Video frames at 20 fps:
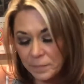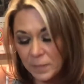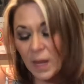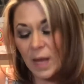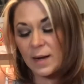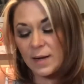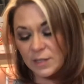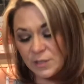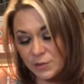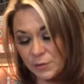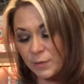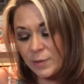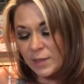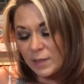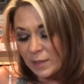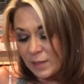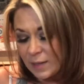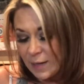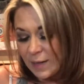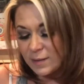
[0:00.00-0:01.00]
And I do
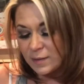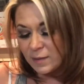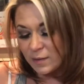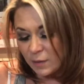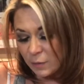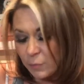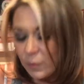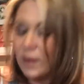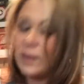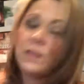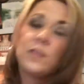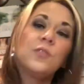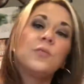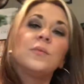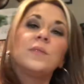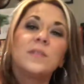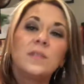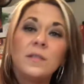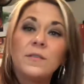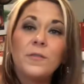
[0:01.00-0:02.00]
think, yes, get ready to
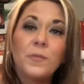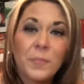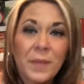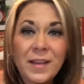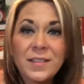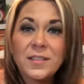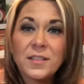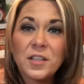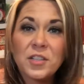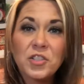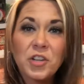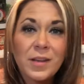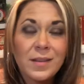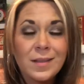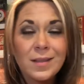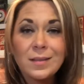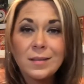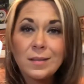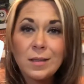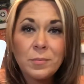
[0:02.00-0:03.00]
receive a message. I
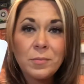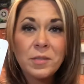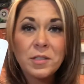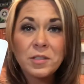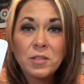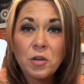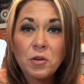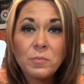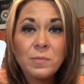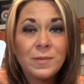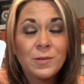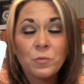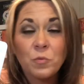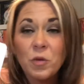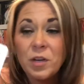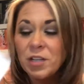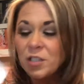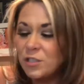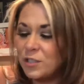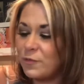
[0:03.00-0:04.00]
think somebody's hoped and
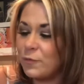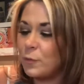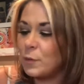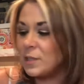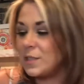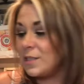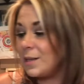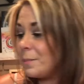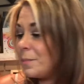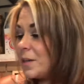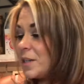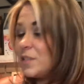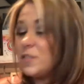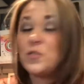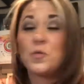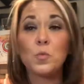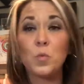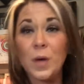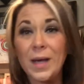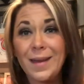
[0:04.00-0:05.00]
wished for somebody
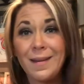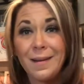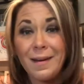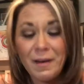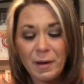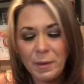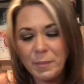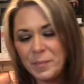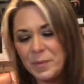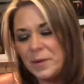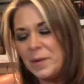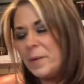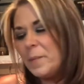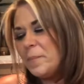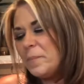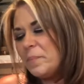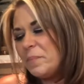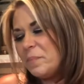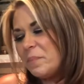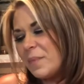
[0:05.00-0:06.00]
to wake up.
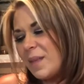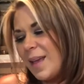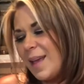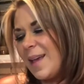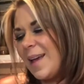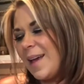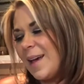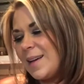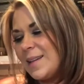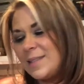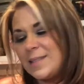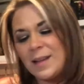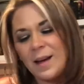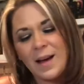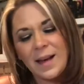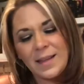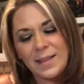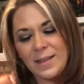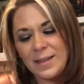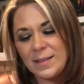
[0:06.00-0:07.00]
And
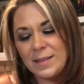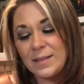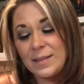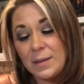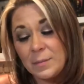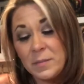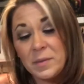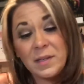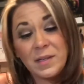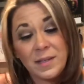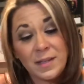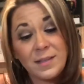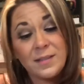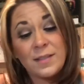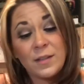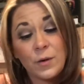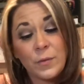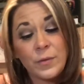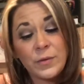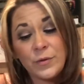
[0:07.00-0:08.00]
I think somebody is
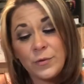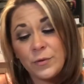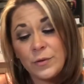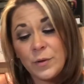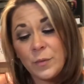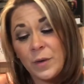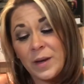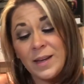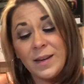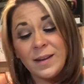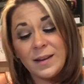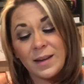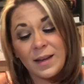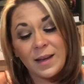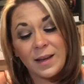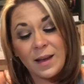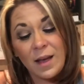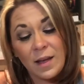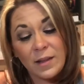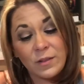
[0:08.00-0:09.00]
going through an
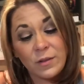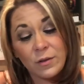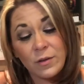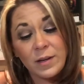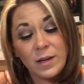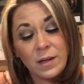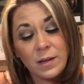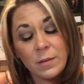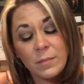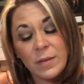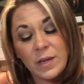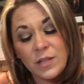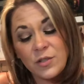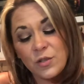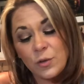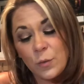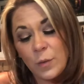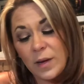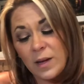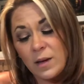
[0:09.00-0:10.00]
awakening, and they're getting a
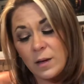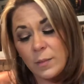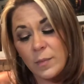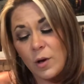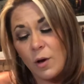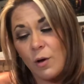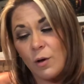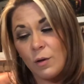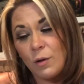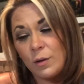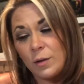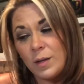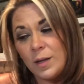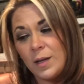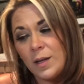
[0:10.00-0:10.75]
major wake-up call.